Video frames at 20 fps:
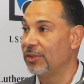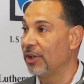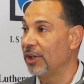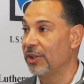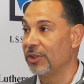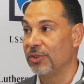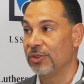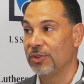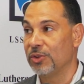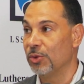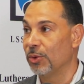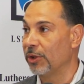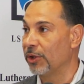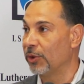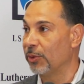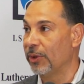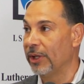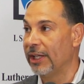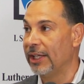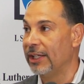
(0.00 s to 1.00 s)
thought you were
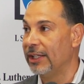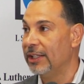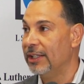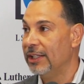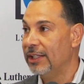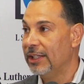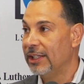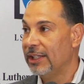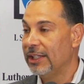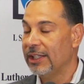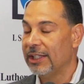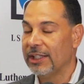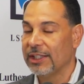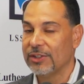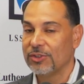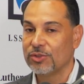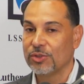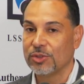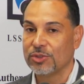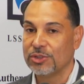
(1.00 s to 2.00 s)
great,
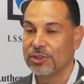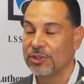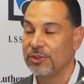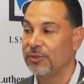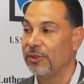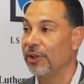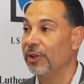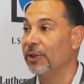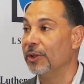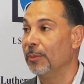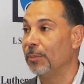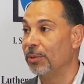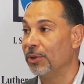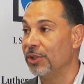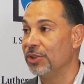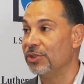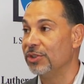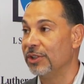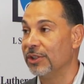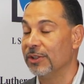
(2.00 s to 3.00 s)
and so she's very
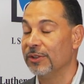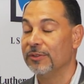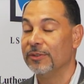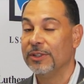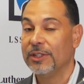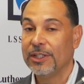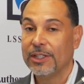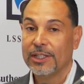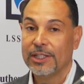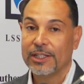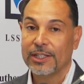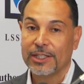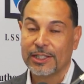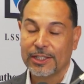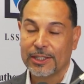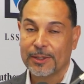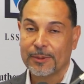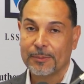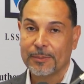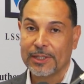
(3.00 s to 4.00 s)
appreciative.
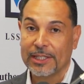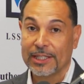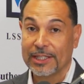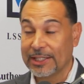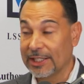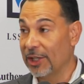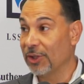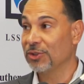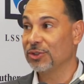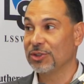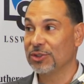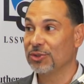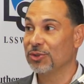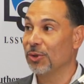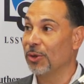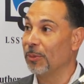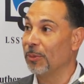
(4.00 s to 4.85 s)
And now she's so